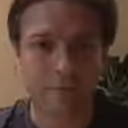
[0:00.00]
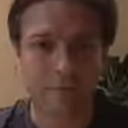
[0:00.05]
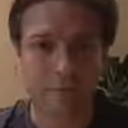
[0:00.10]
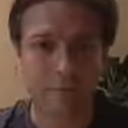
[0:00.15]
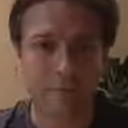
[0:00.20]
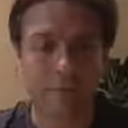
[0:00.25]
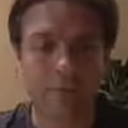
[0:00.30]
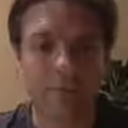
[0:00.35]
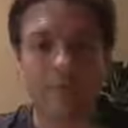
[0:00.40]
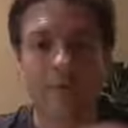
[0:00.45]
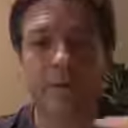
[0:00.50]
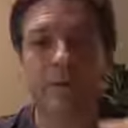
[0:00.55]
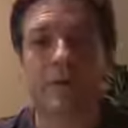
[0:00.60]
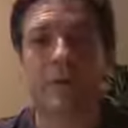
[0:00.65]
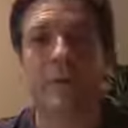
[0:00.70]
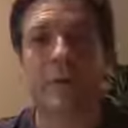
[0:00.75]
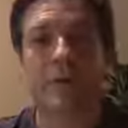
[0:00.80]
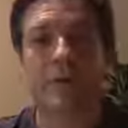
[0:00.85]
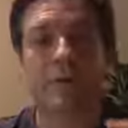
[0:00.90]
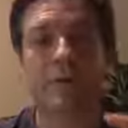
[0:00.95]
You're
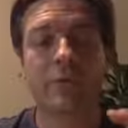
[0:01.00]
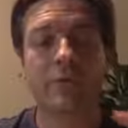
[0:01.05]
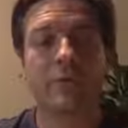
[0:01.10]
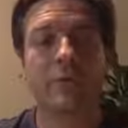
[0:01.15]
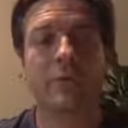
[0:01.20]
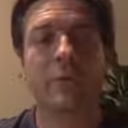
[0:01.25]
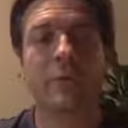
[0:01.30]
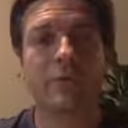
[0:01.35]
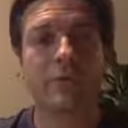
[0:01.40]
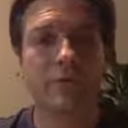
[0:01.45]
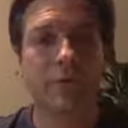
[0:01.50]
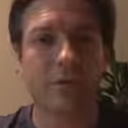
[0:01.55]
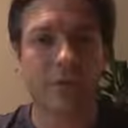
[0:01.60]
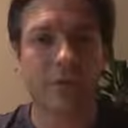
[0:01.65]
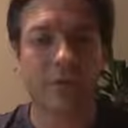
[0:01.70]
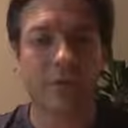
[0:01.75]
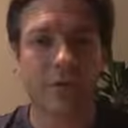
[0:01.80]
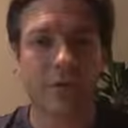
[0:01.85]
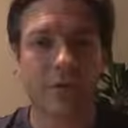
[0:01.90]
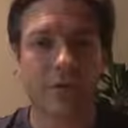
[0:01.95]
fundamentally refusing to
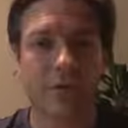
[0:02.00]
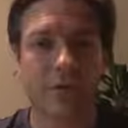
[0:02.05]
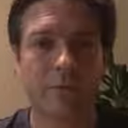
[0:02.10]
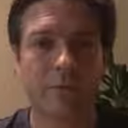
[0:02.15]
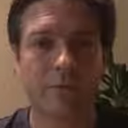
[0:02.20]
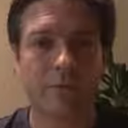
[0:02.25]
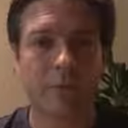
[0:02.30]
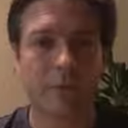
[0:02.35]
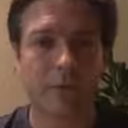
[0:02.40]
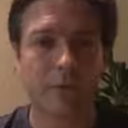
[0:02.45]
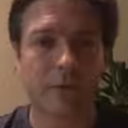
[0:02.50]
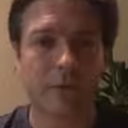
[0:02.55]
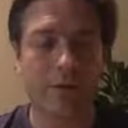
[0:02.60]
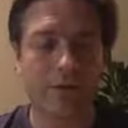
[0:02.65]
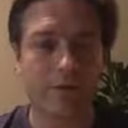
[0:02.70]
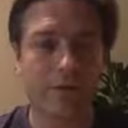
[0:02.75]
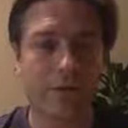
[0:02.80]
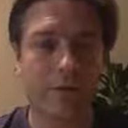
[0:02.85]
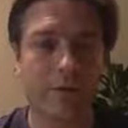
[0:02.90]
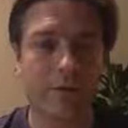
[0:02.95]
accept that what you have
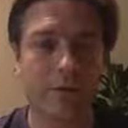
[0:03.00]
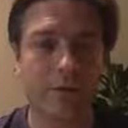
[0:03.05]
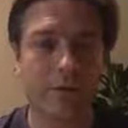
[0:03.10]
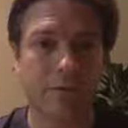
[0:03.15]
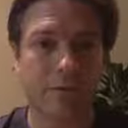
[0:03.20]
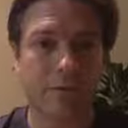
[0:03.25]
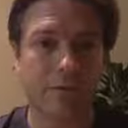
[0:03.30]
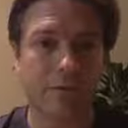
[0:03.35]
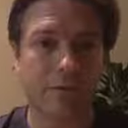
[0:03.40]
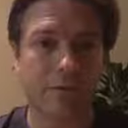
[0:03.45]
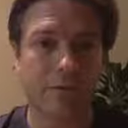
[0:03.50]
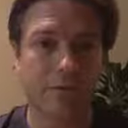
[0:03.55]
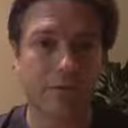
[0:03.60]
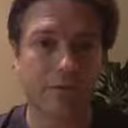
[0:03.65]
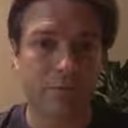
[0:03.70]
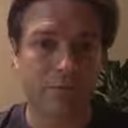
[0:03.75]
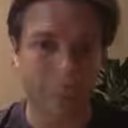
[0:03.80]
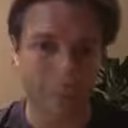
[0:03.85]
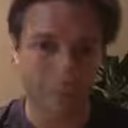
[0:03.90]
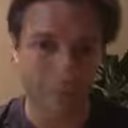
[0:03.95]
now
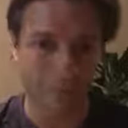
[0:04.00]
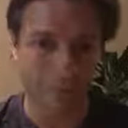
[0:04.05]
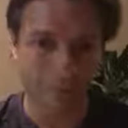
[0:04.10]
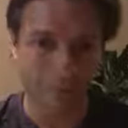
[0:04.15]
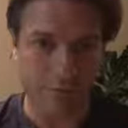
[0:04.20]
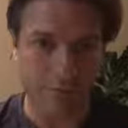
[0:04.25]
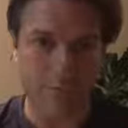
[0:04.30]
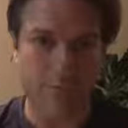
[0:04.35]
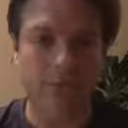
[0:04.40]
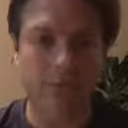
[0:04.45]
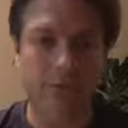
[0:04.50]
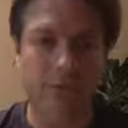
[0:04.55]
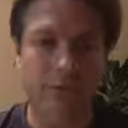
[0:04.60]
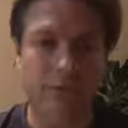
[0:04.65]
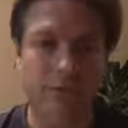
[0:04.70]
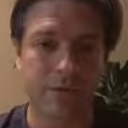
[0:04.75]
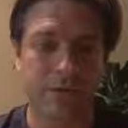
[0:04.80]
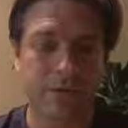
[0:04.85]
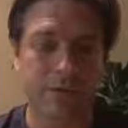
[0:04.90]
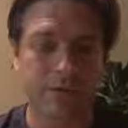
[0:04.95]
is your
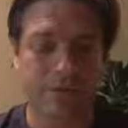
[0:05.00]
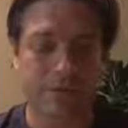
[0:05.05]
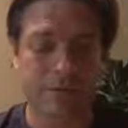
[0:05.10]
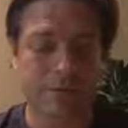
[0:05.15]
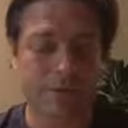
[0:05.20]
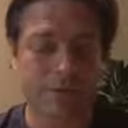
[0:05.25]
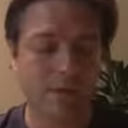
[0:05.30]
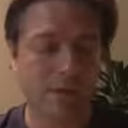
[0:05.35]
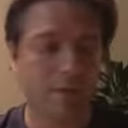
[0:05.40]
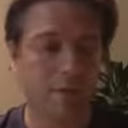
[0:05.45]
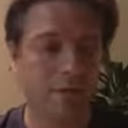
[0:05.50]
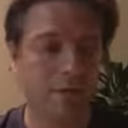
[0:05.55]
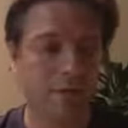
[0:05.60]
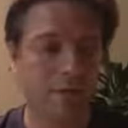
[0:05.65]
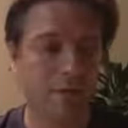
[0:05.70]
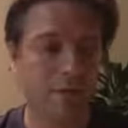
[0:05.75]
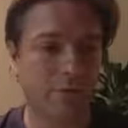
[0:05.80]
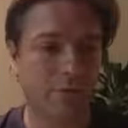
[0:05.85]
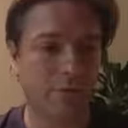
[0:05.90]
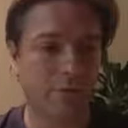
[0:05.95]
situation and
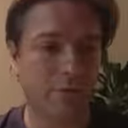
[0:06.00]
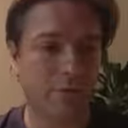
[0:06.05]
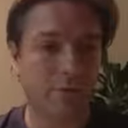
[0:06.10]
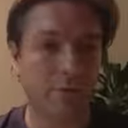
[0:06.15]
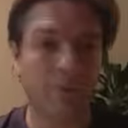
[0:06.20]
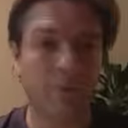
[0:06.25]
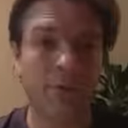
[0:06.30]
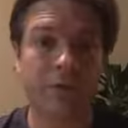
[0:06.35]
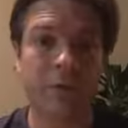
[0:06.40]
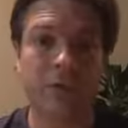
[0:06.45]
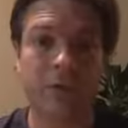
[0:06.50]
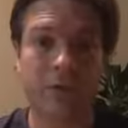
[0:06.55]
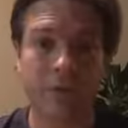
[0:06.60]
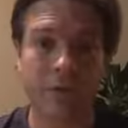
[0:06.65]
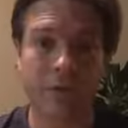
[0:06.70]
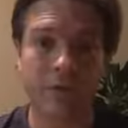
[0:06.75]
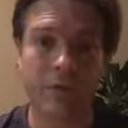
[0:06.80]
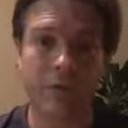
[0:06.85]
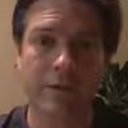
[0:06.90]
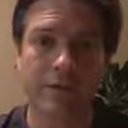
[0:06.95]
you're not dealing
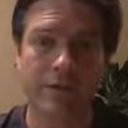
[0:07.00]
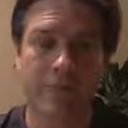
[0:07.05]
with it.